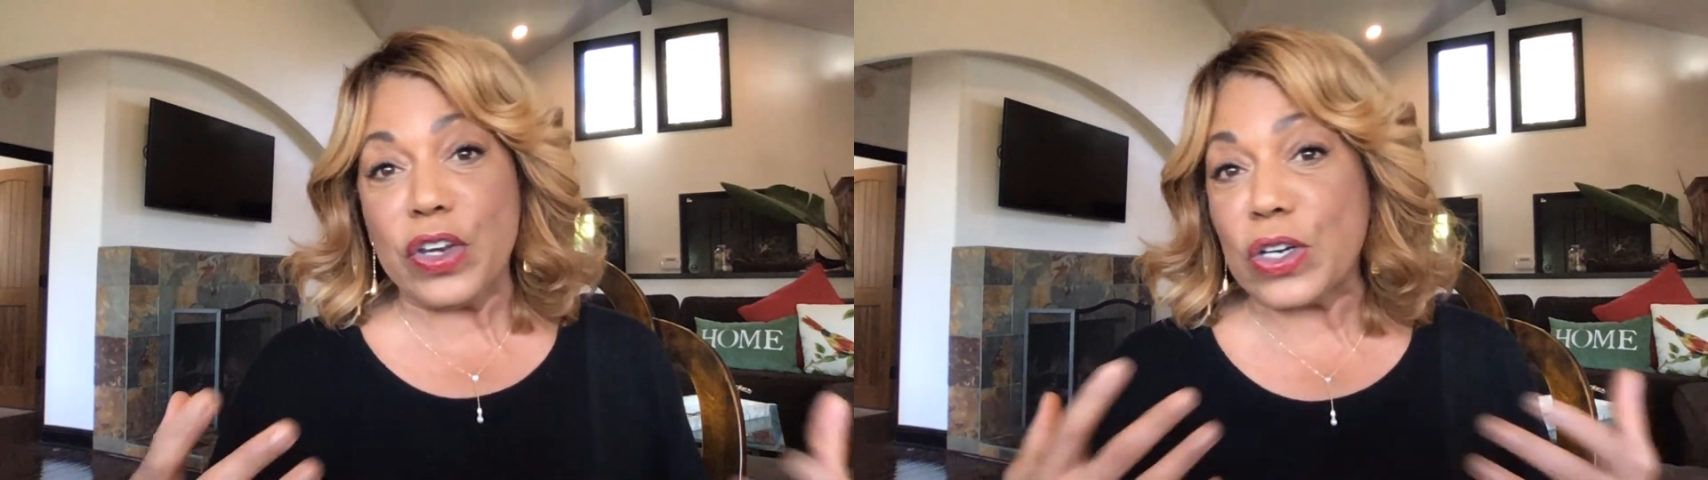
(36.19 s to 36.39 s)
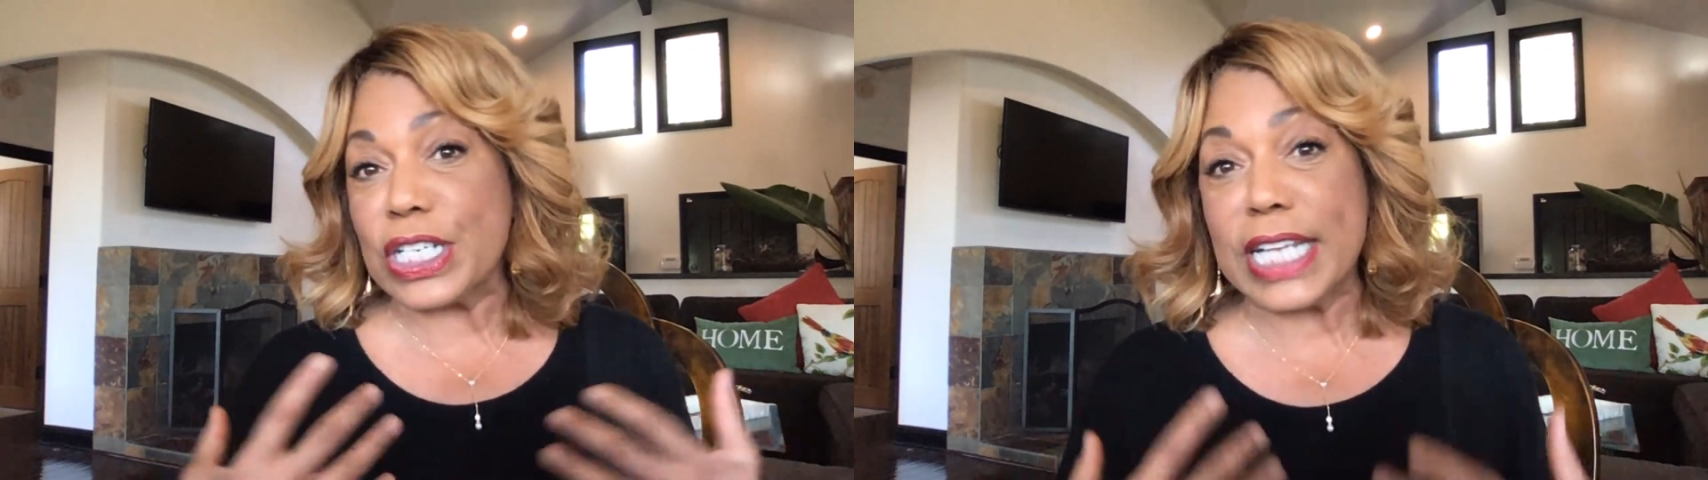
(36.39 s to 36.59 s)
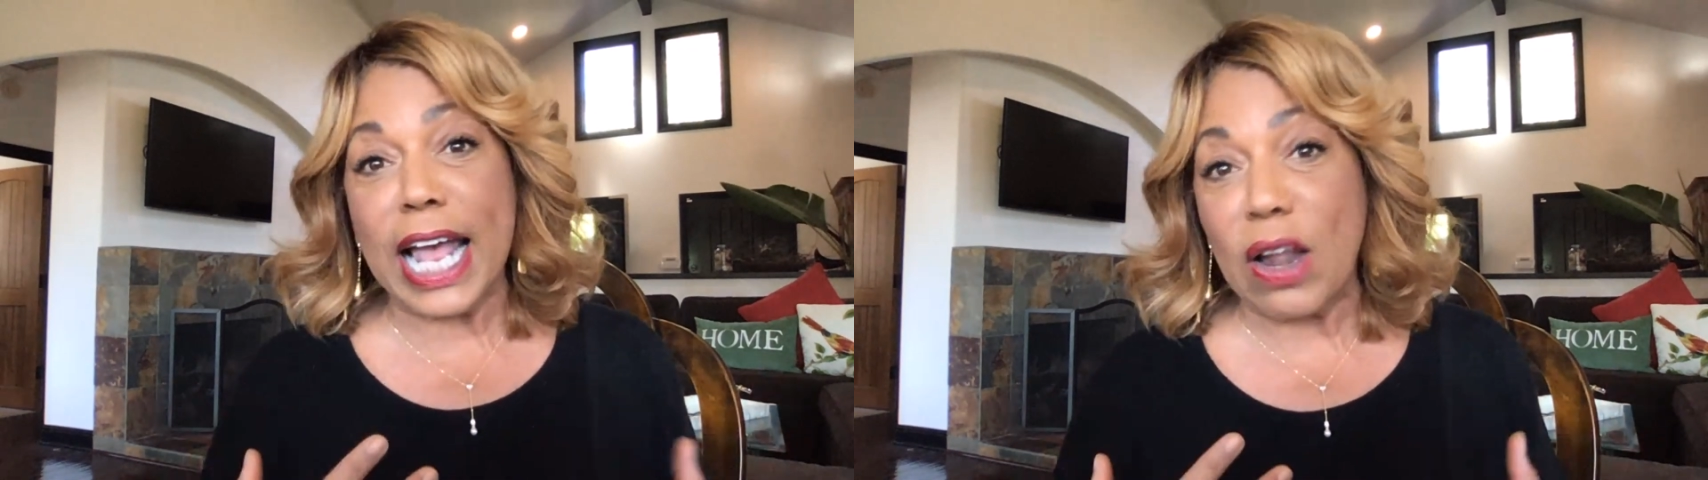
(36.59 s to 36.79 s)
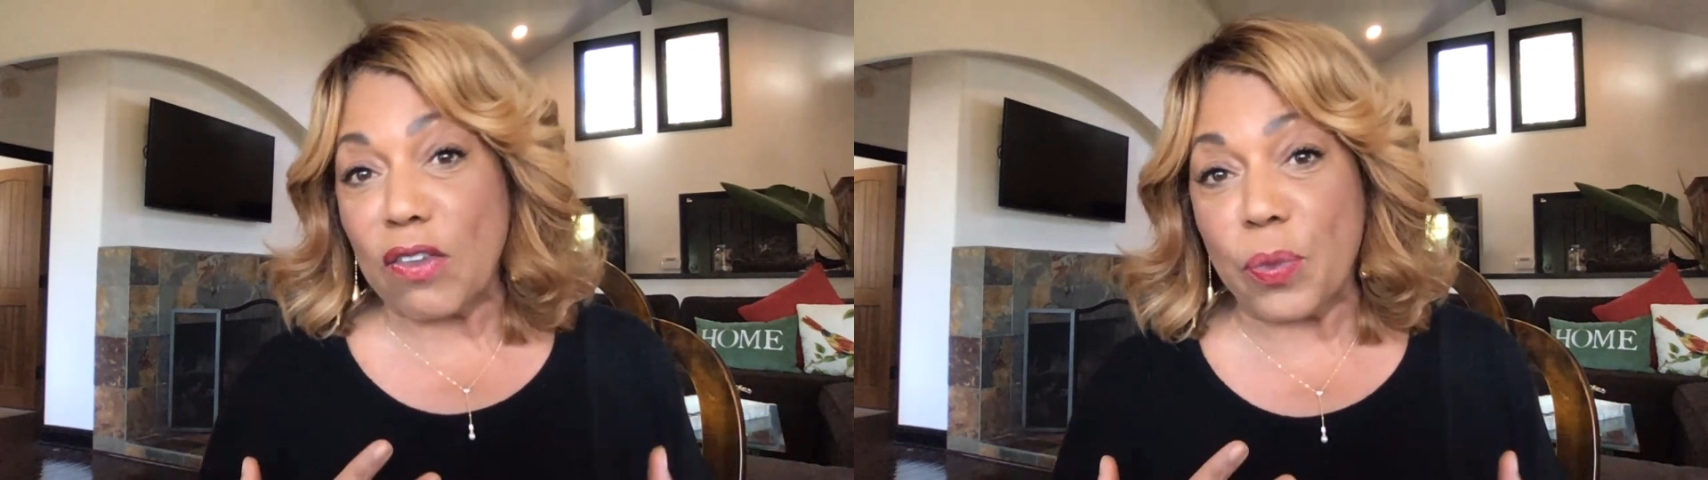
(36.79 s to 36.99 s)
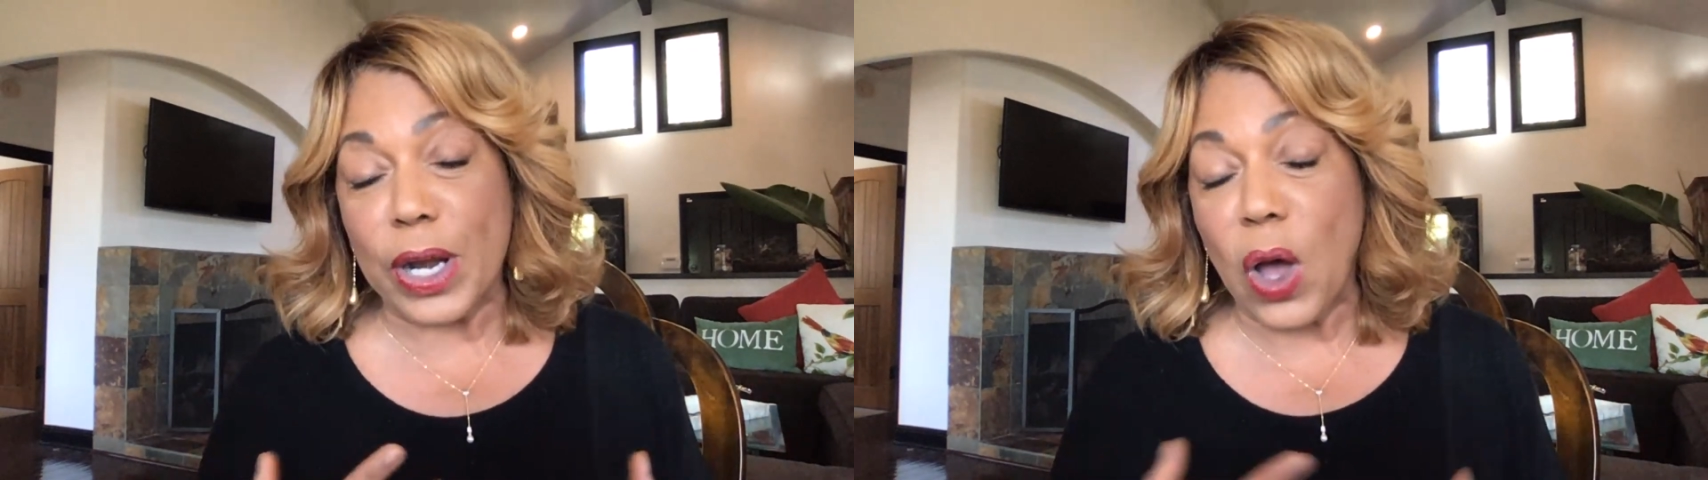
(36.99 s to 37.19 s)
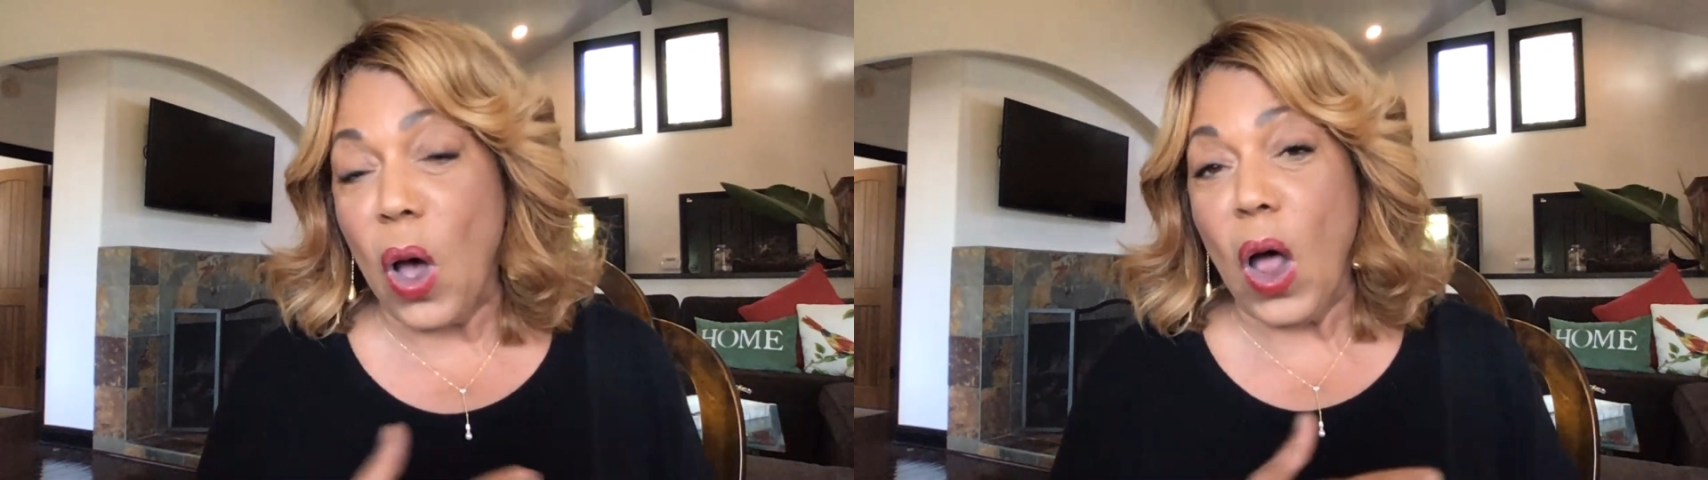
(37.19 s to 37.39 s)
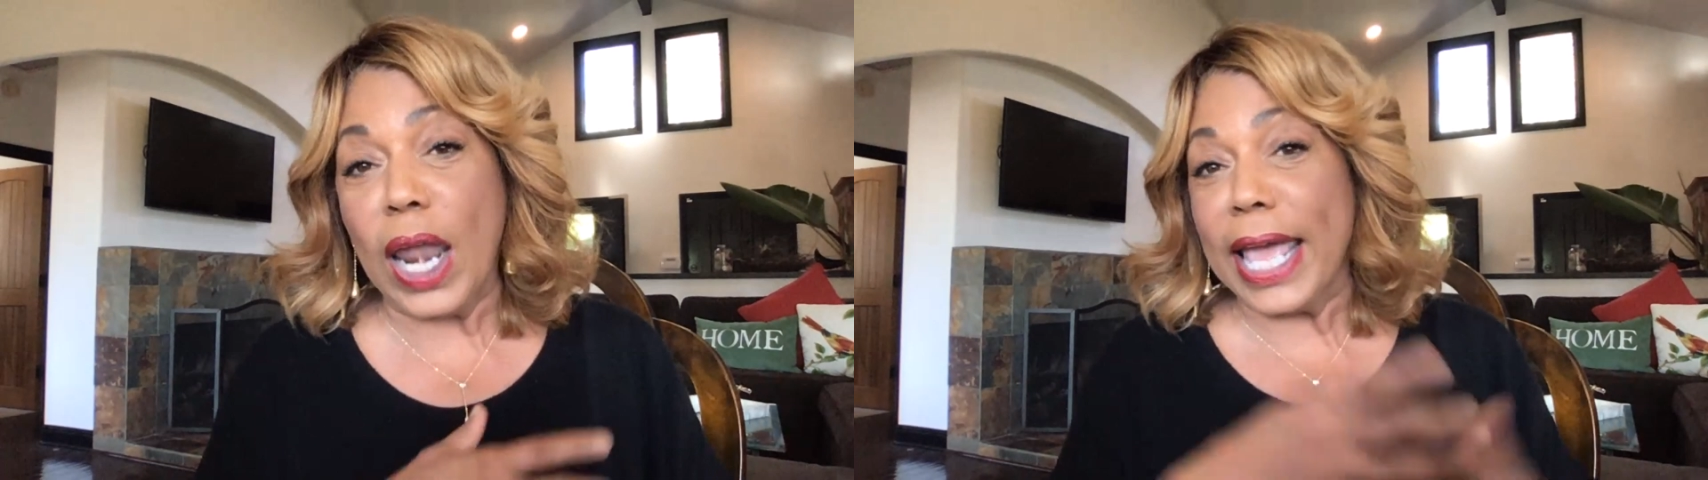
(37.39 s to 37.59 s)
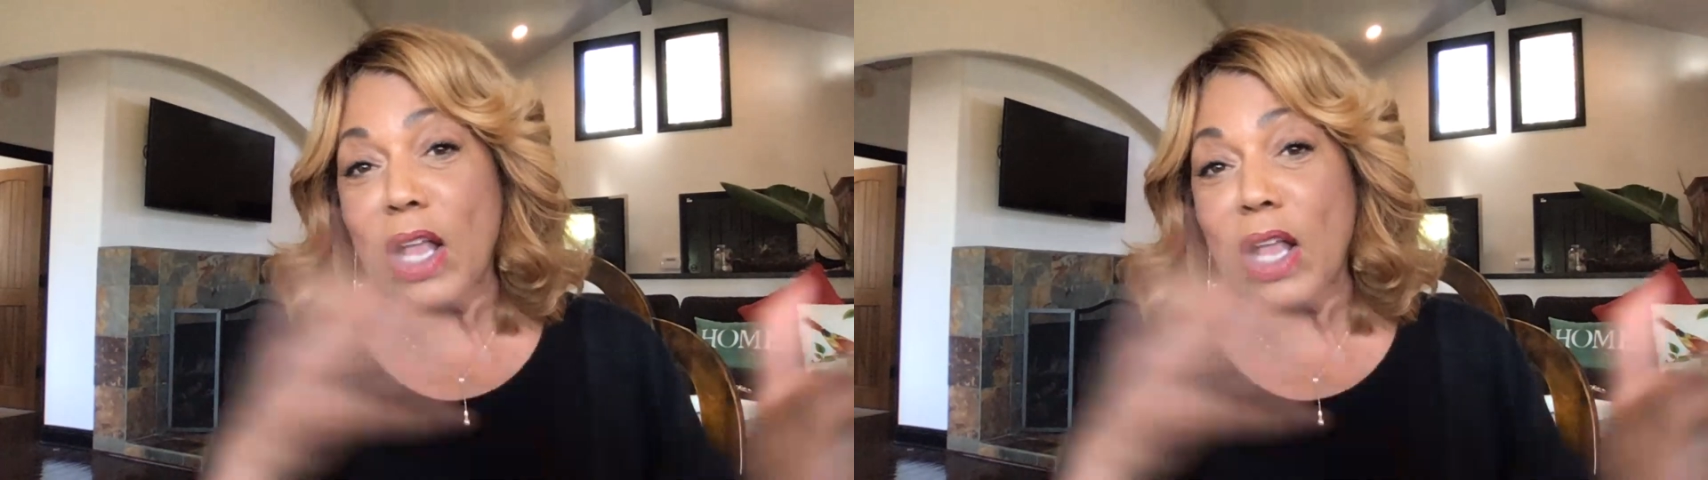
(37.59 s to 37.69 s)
yourself when all